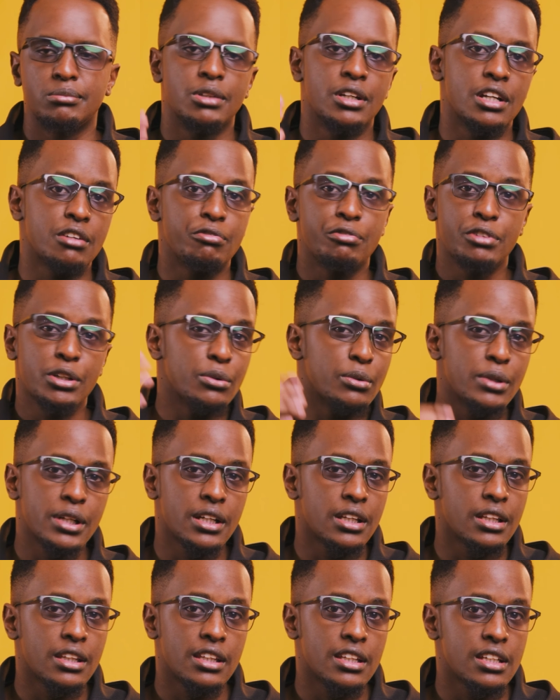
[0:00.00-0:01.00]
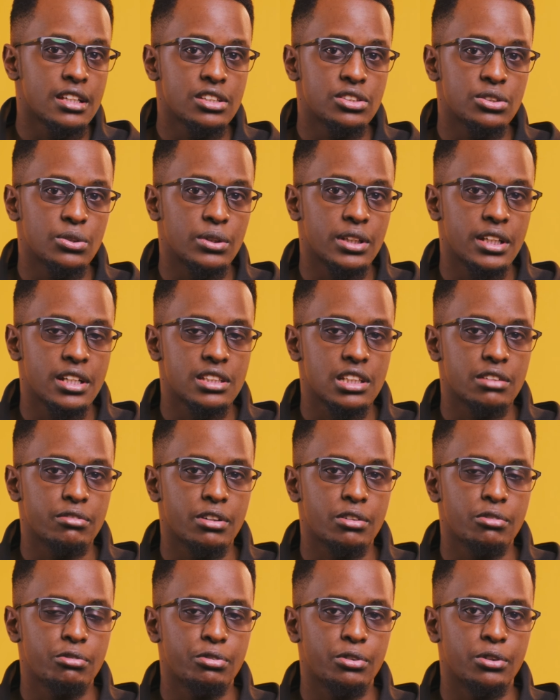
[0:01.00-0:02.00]
reviewing the Sony
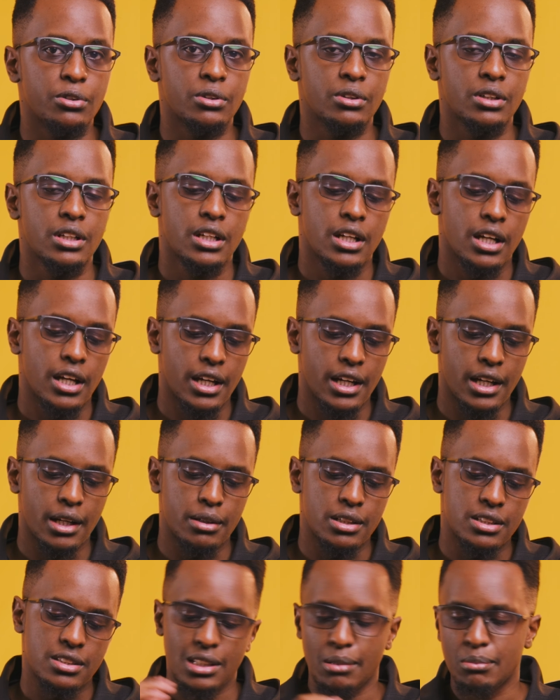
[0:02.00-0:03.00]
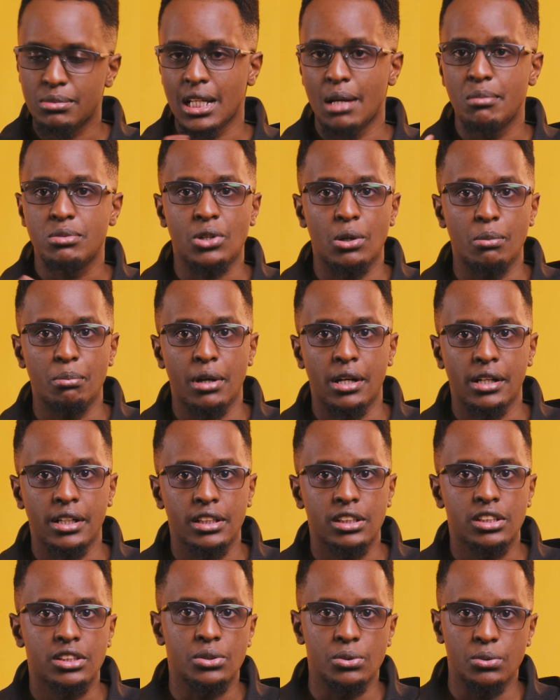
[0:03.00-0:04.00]
A7 IV and sometimes comparing
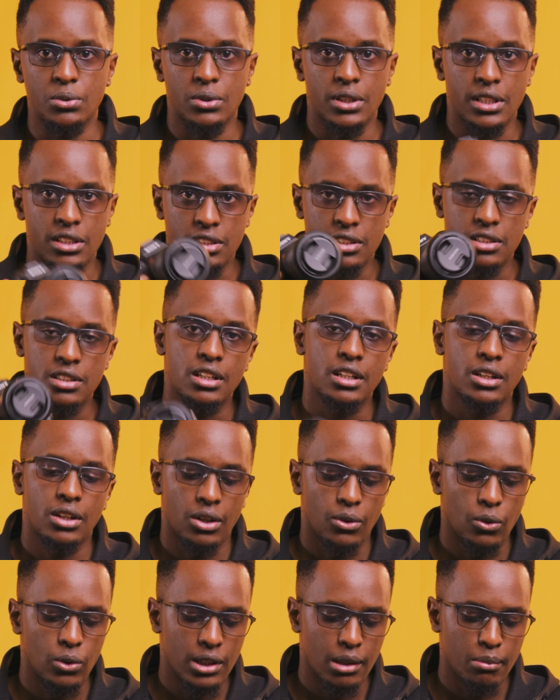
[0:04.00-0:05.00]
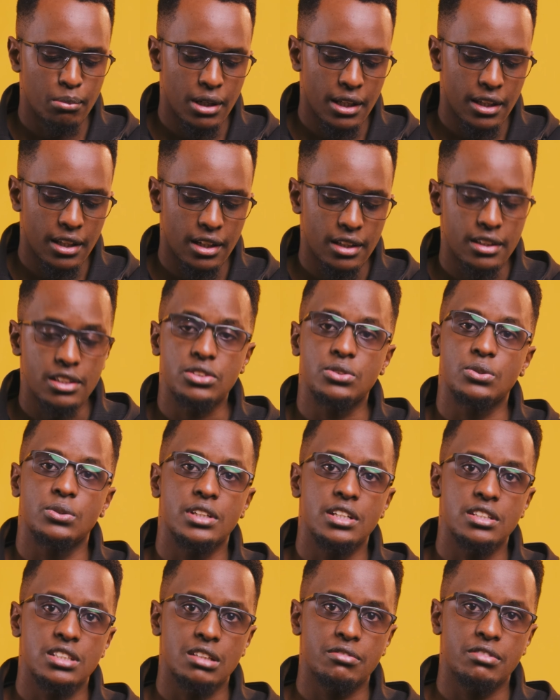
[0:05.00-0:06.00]
it to its older brother, the
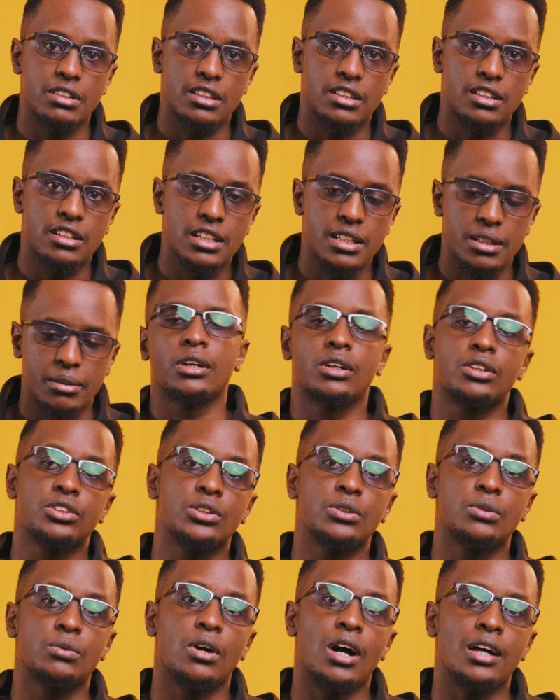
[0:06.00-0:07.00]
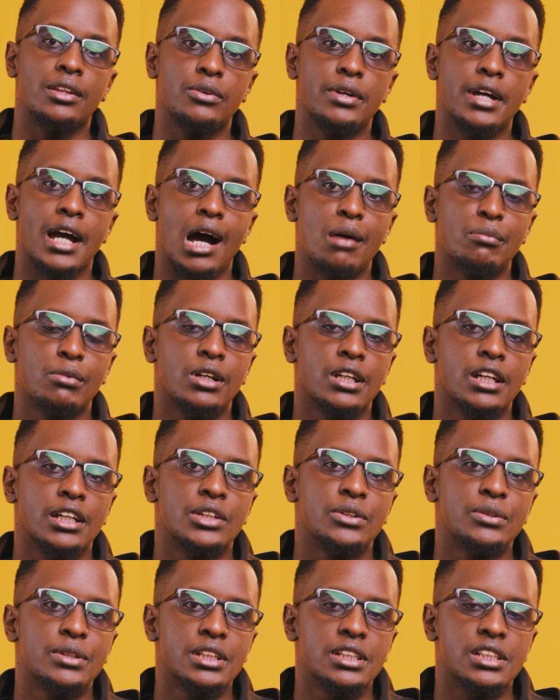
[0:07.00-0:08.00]
Sony A7 III. So the way I'm gonna
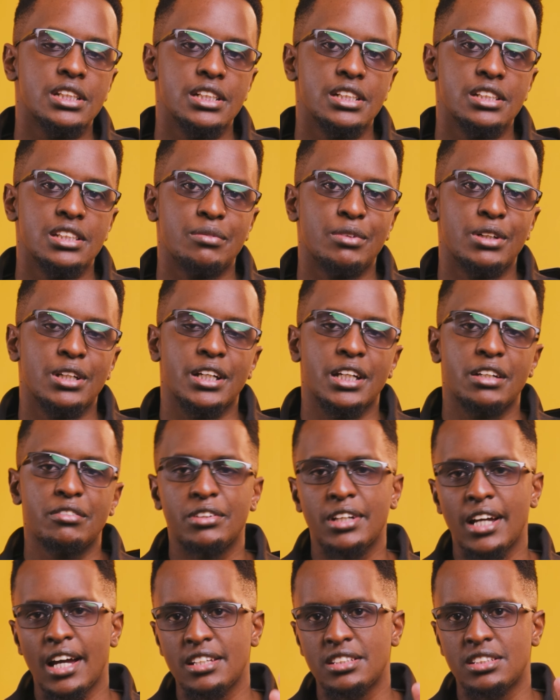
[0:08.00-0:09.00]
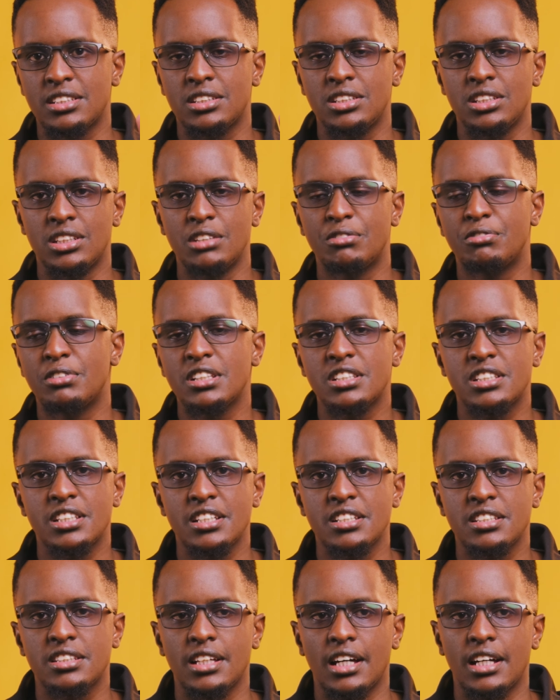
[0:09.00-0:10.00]
do it is I'm gonna give you guys
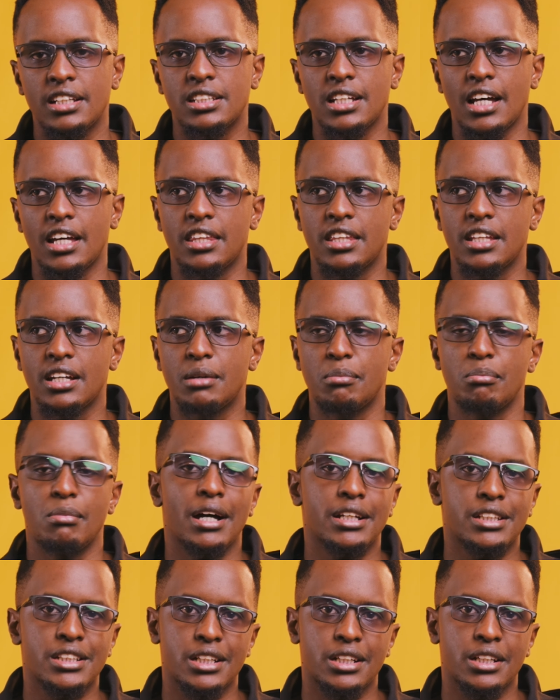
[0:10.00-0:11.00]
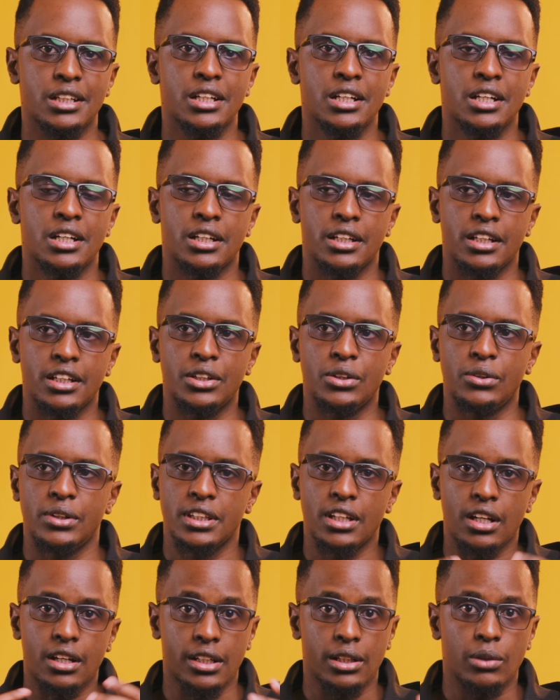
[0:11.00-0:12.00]
differences that I think matter,
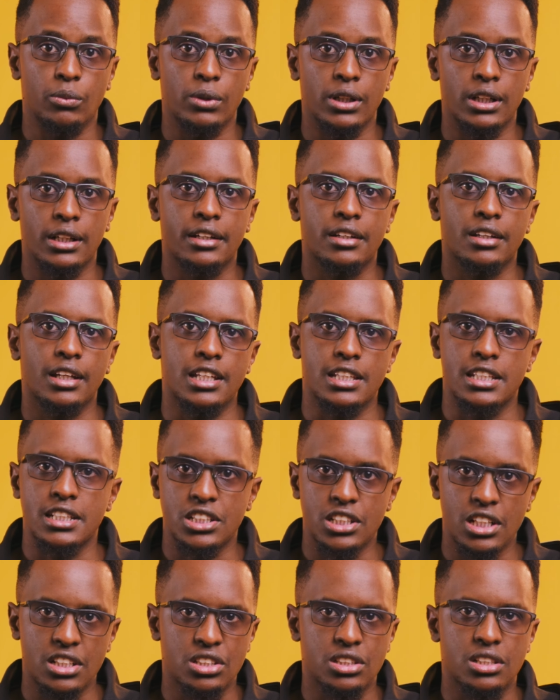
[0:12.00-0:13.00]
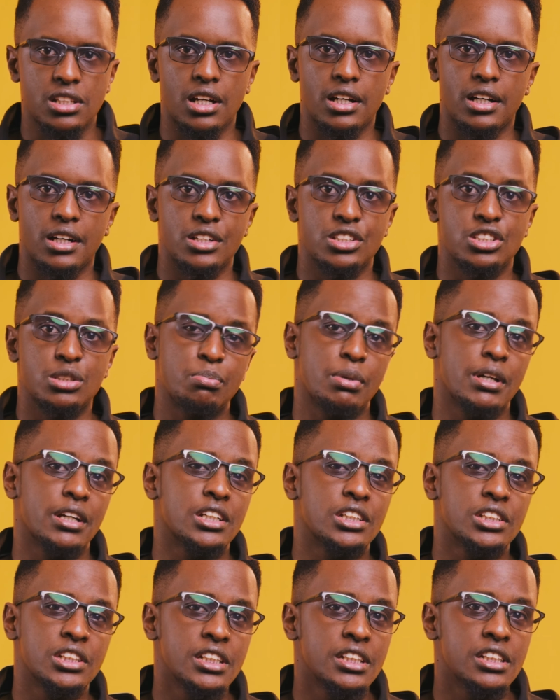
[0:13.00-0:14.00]
in the real world, rather than just spec
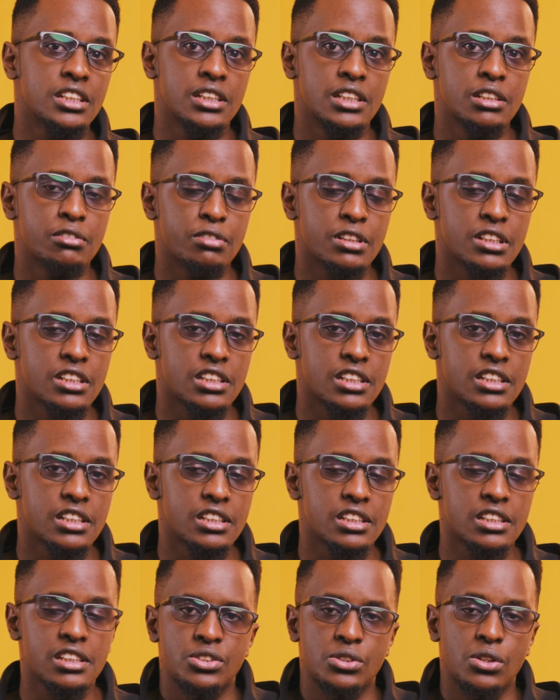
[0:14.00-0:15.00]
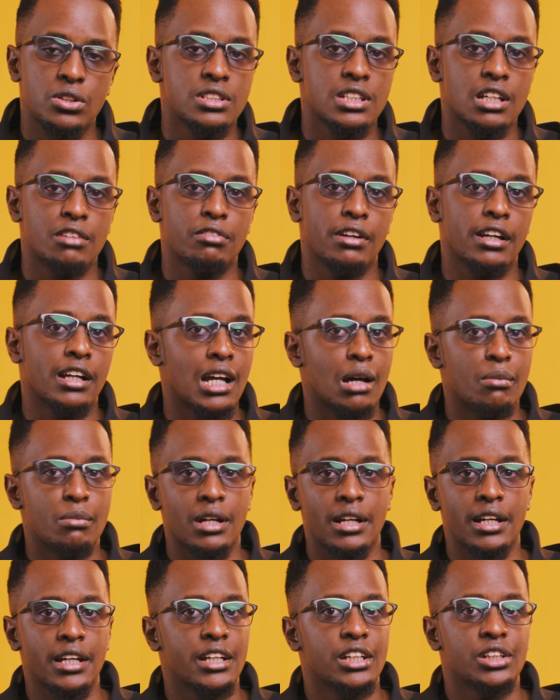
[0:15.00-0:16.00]
sheet differences. So not stuff like
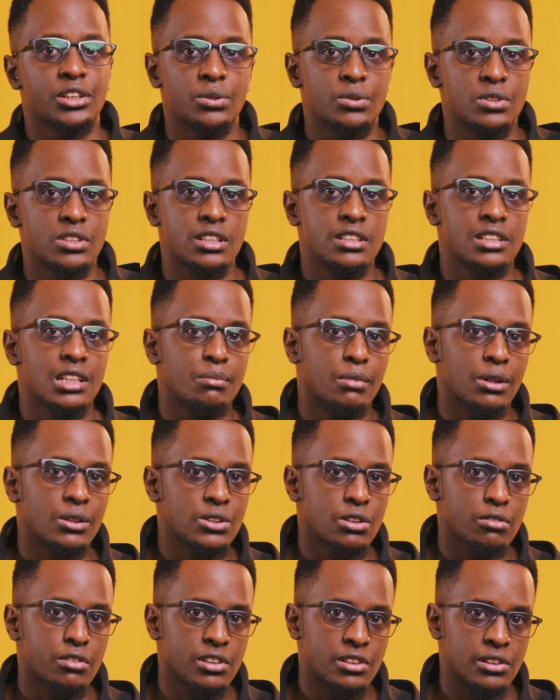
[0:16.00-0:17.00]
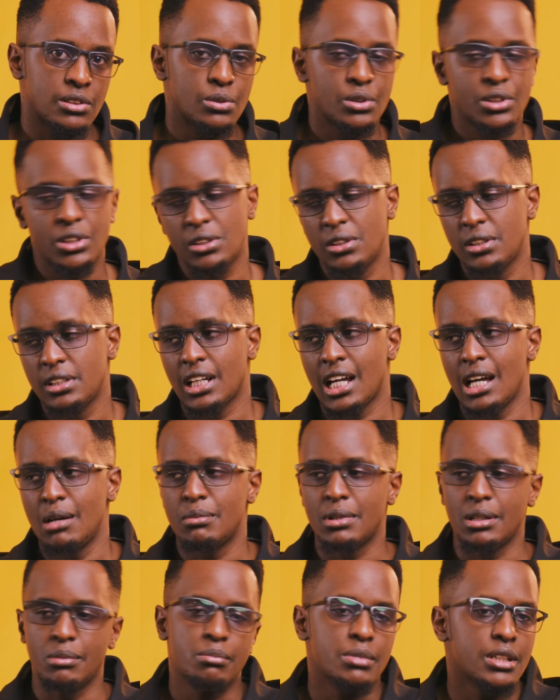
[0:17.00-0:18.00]
camera A shoots this amount of resolution,
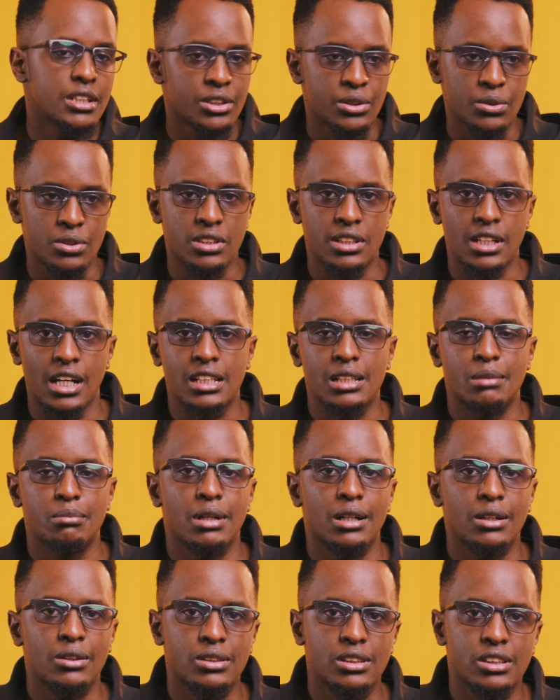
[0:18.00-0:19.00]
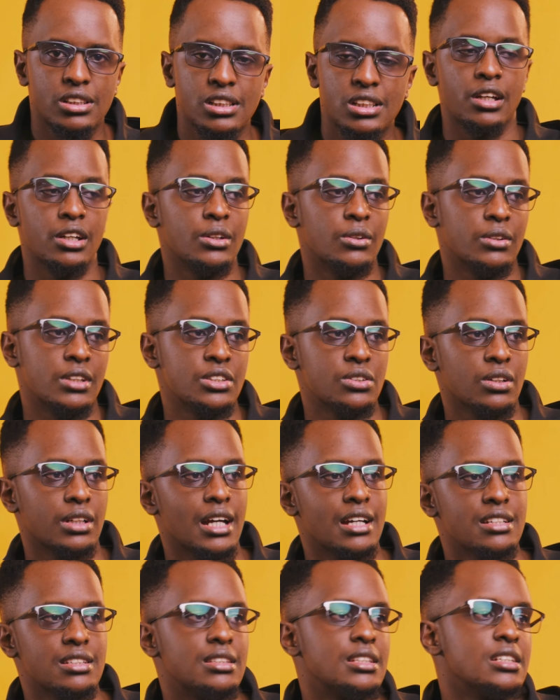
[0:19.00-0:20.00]
camera B shoots that amount, this one
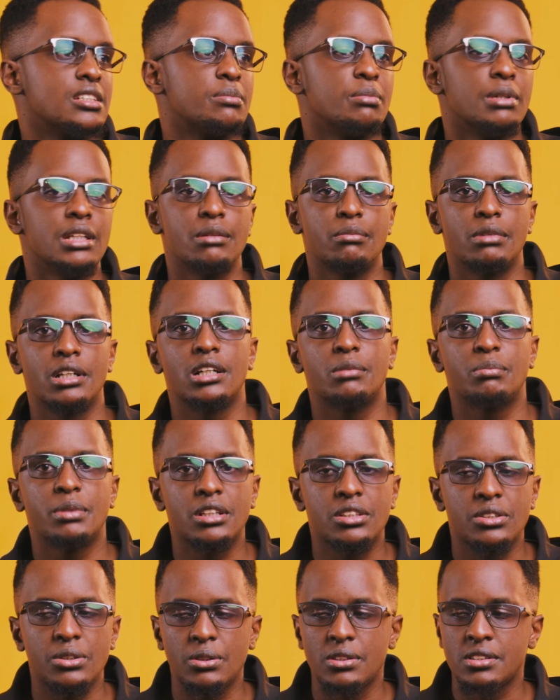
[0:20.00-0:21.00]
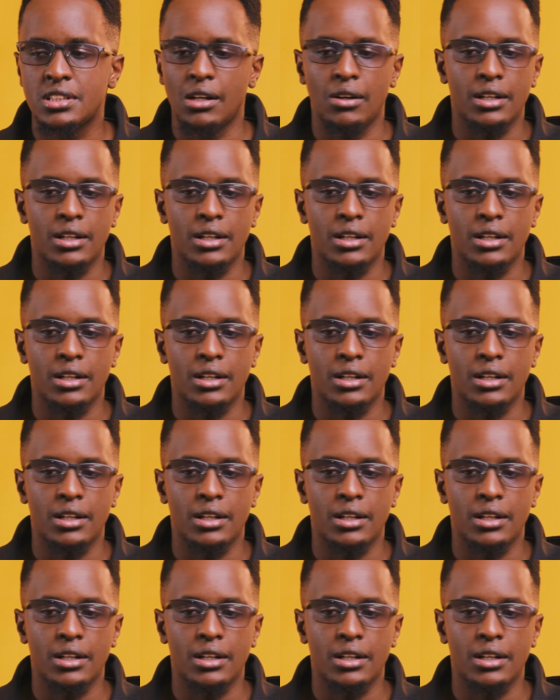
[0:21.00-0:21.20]
has this many megapixels, that